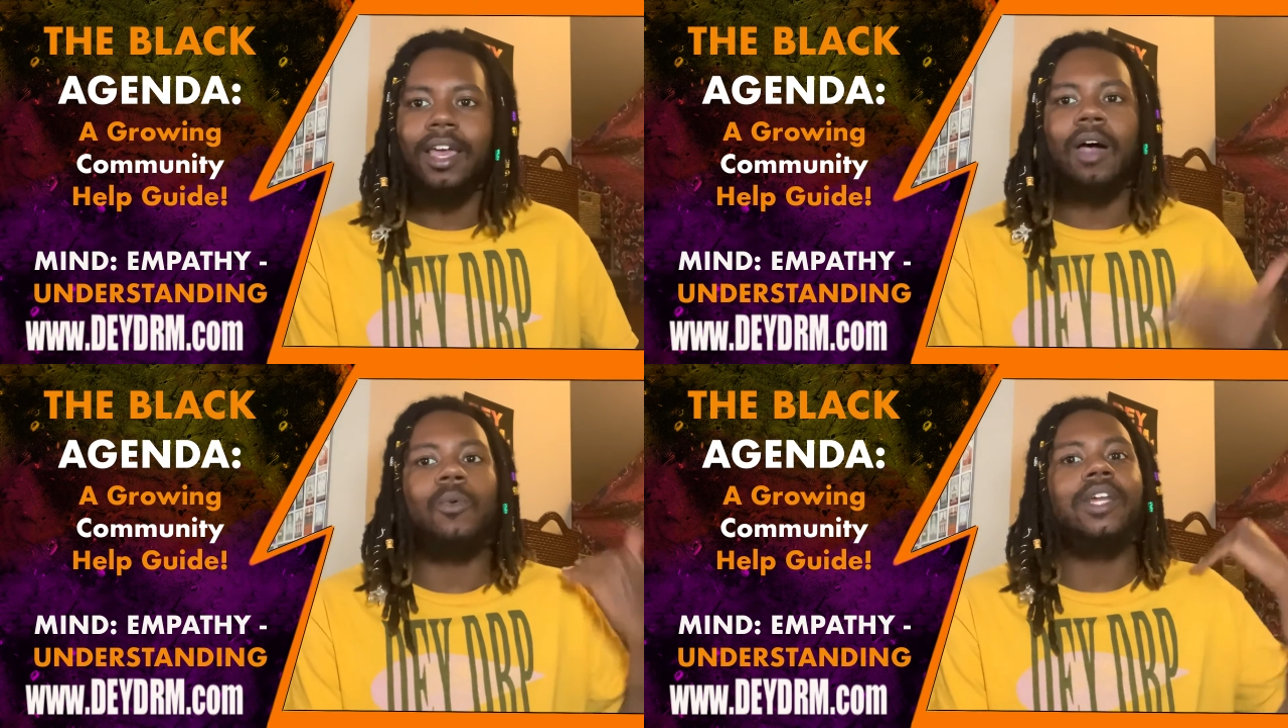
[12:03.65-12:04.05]

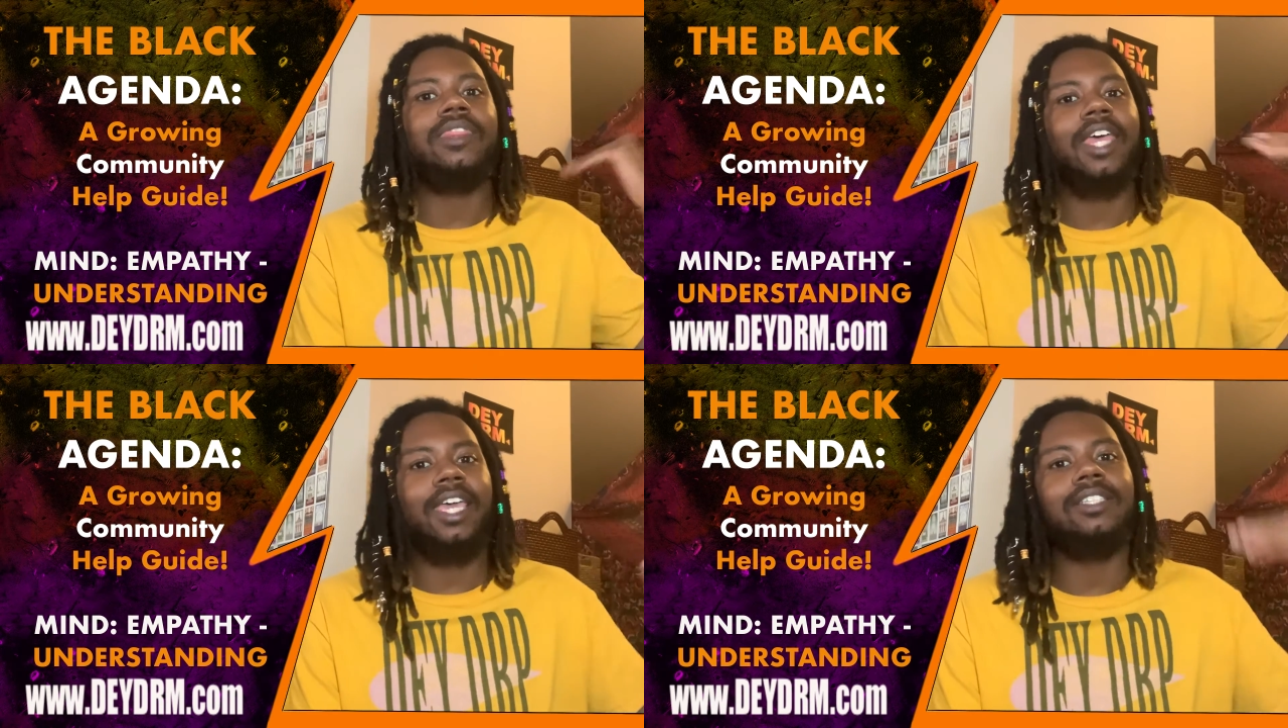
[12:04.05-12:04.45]
I want
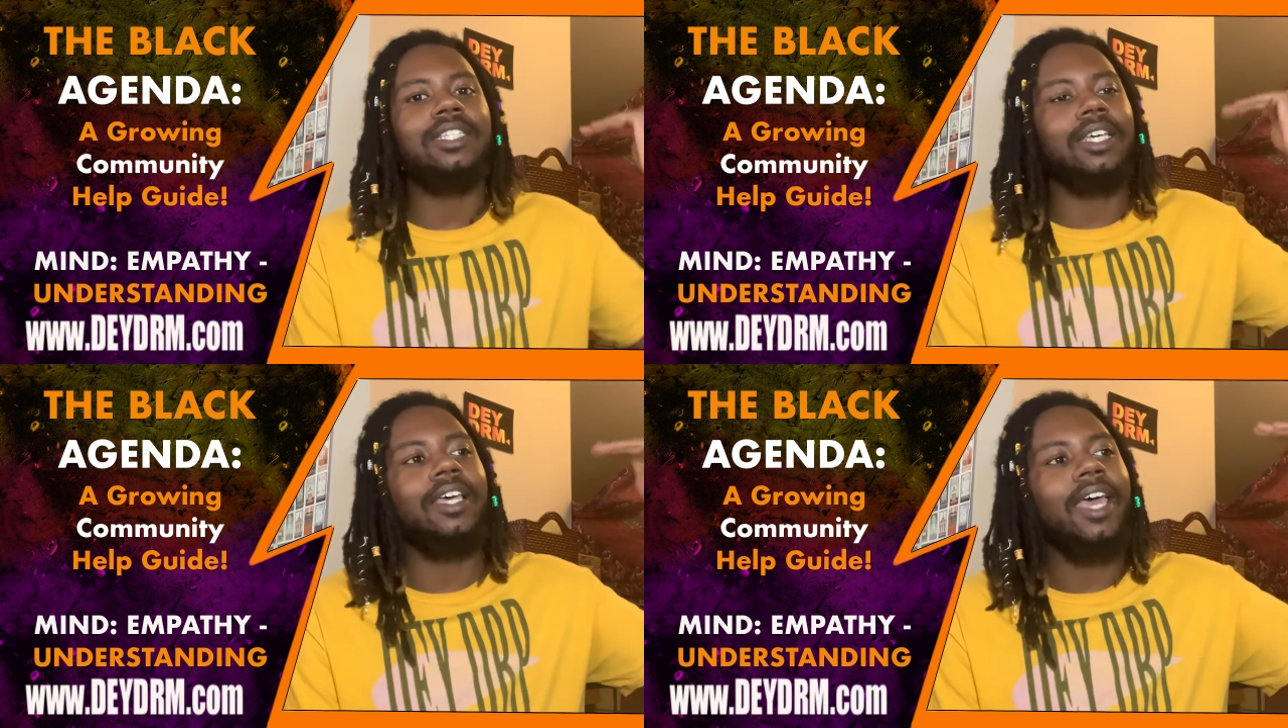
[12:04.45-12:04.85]
they
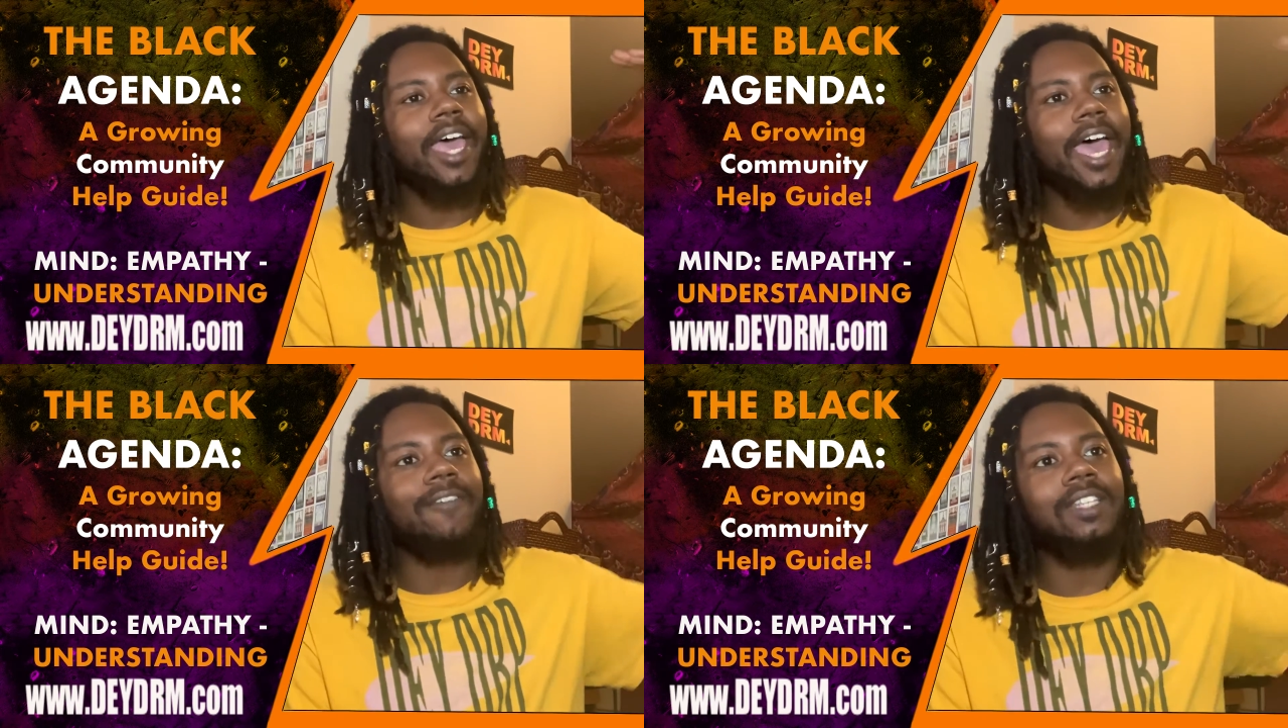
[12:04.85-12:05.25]
to
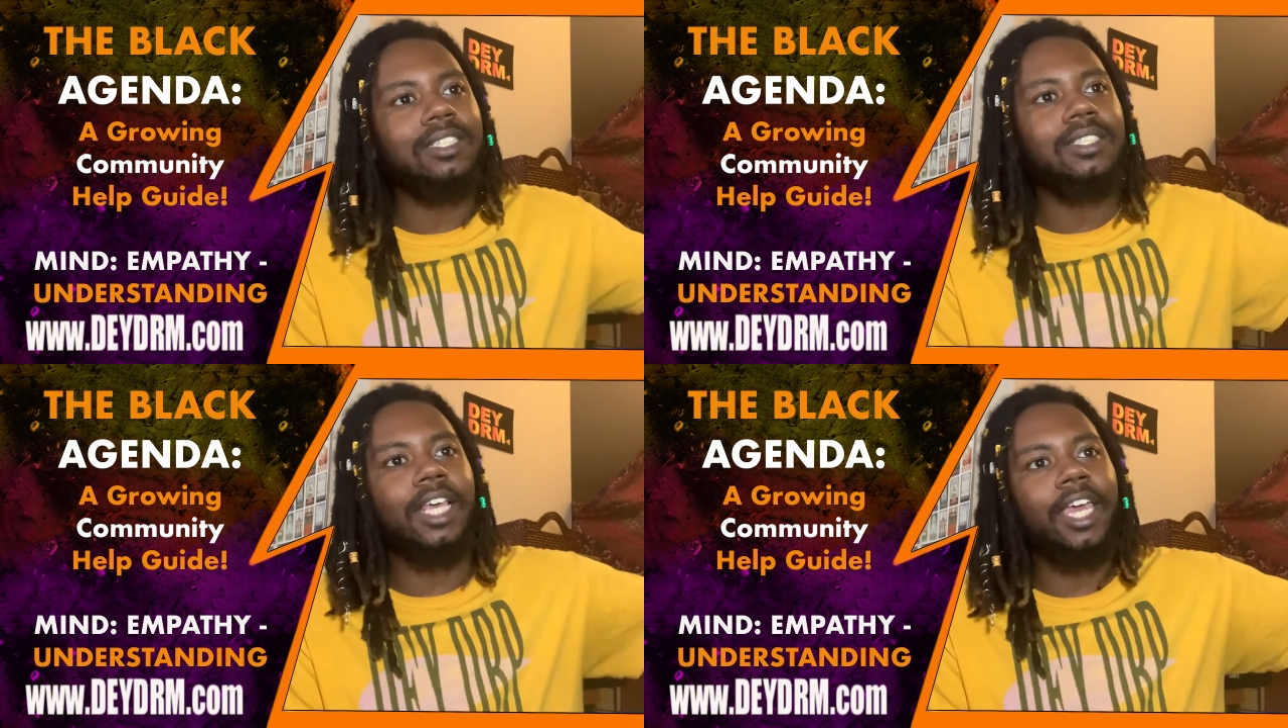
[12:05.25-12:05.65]
have the
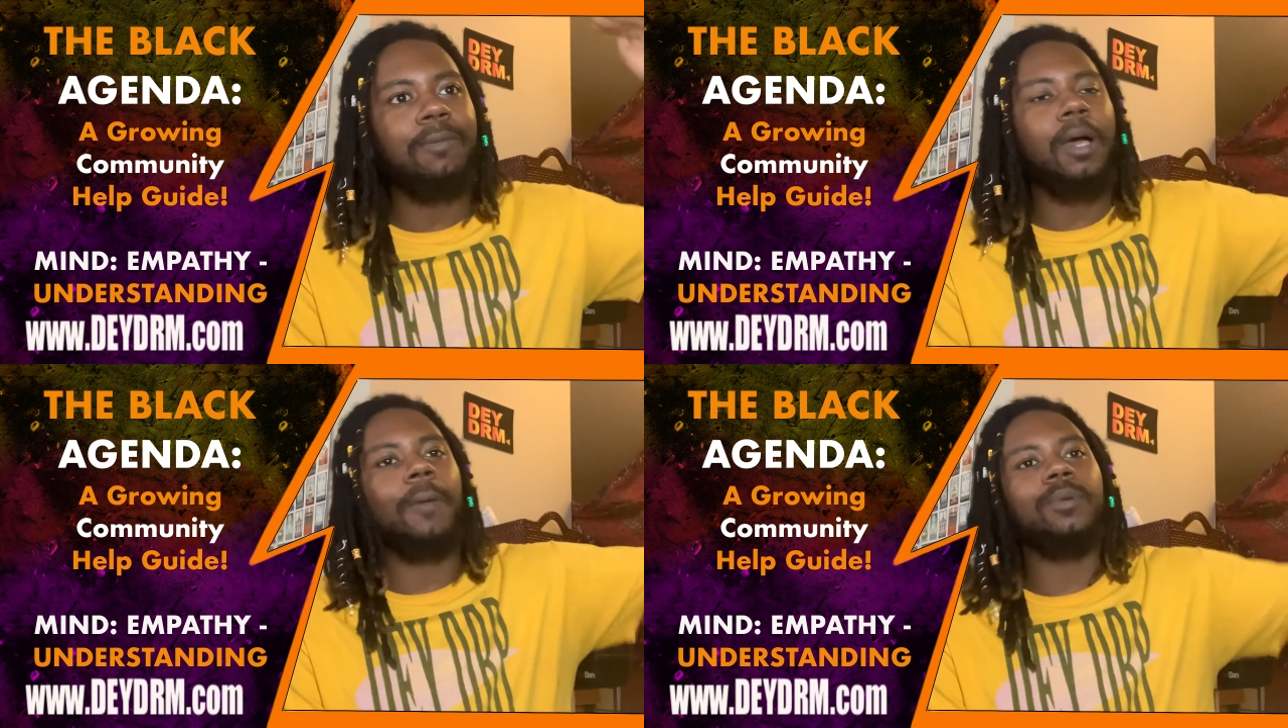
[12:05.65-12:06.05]

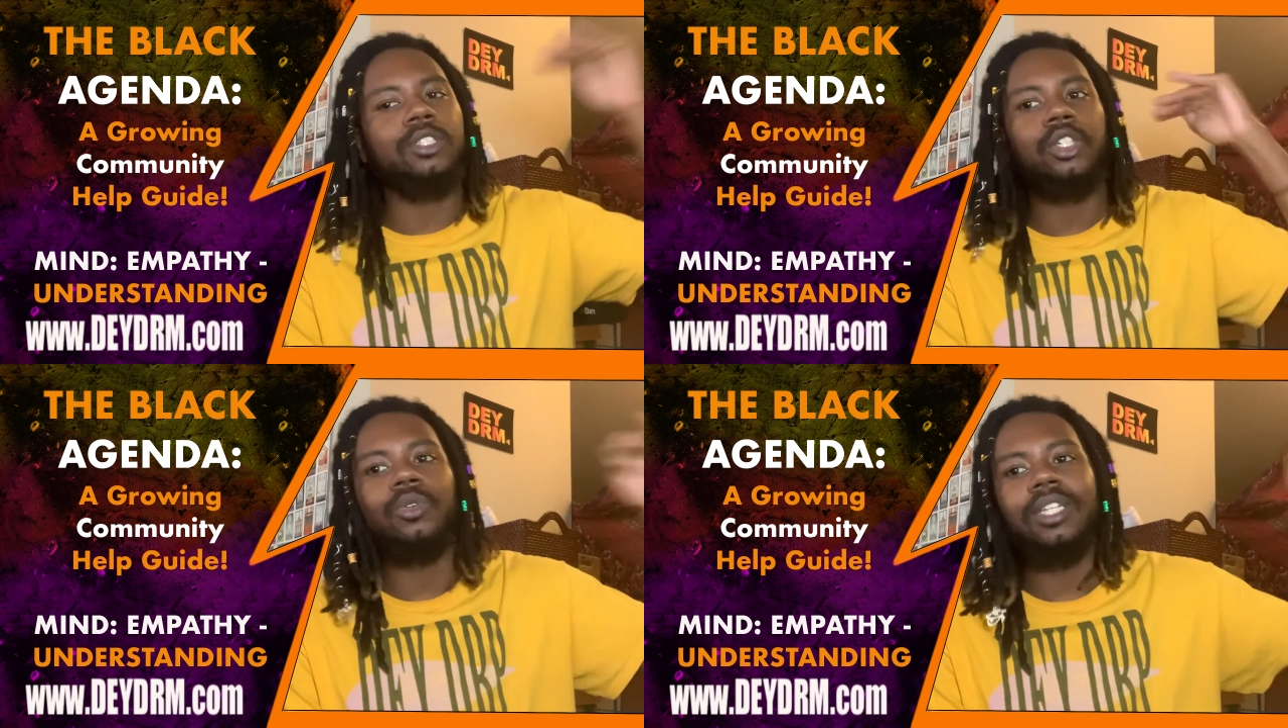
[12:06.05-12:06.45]
same
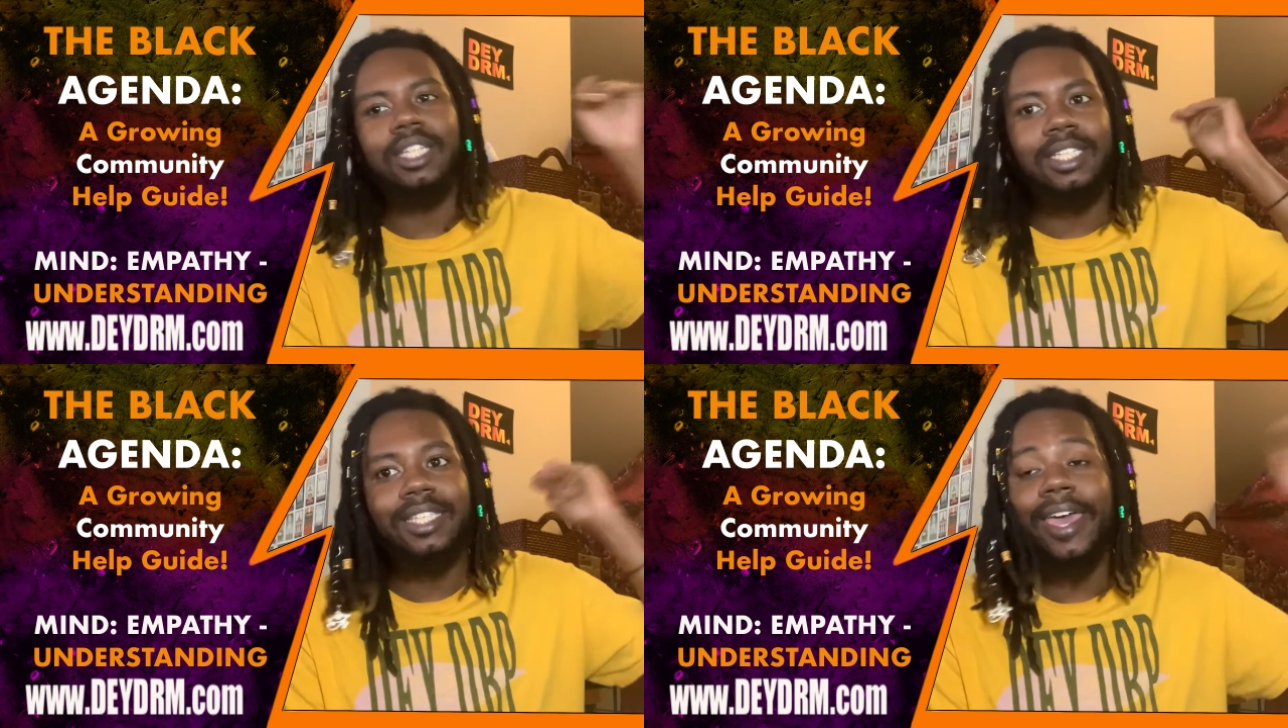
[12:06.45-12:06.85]

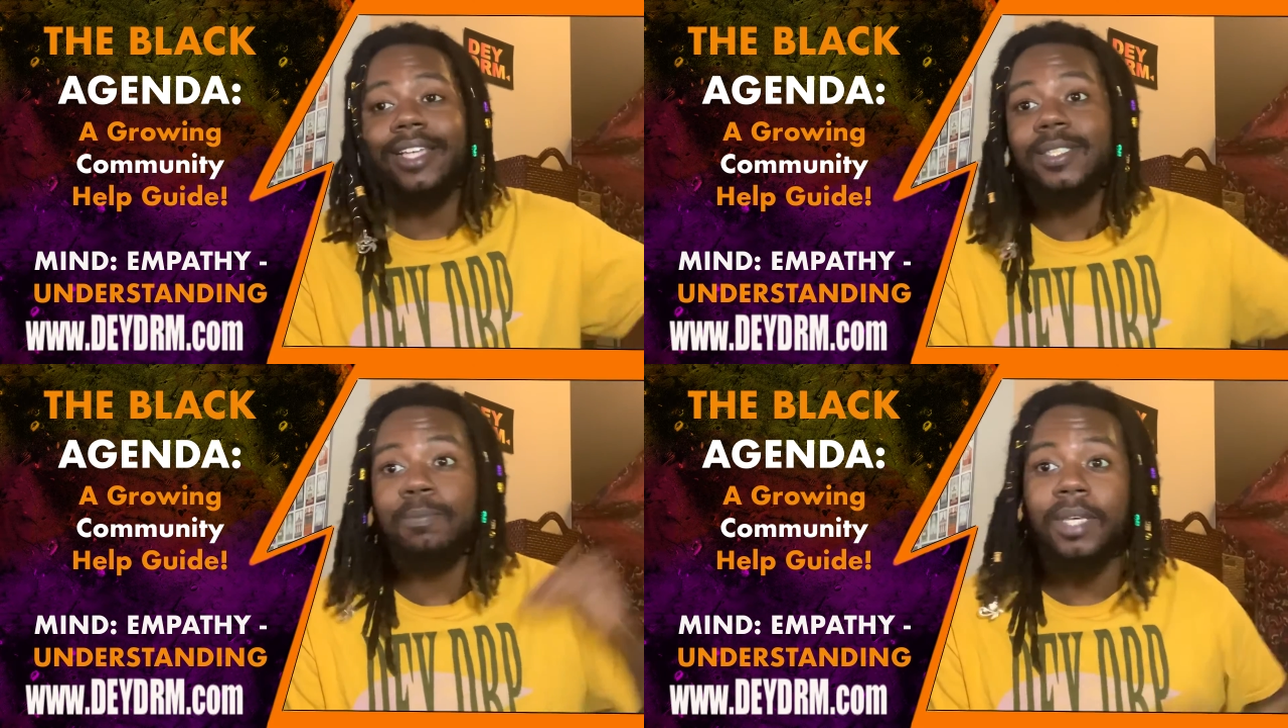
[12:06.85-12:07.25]
opportunities
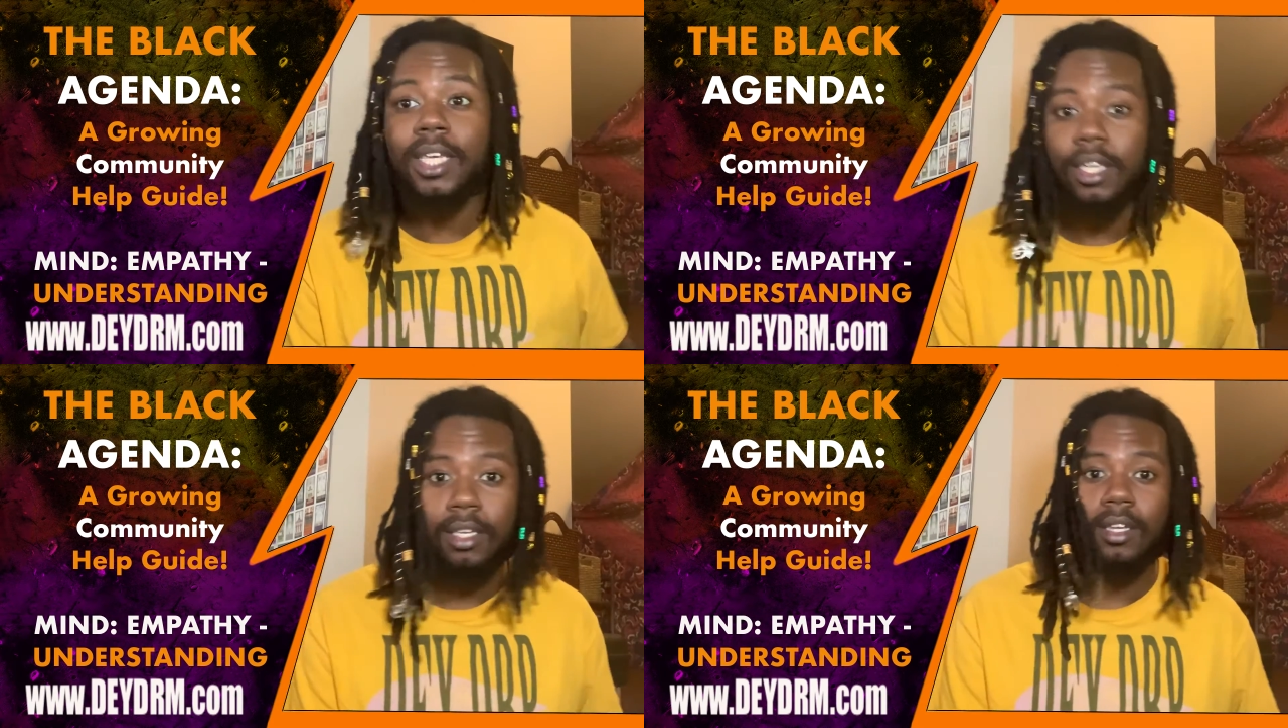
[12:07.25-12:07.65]
as me.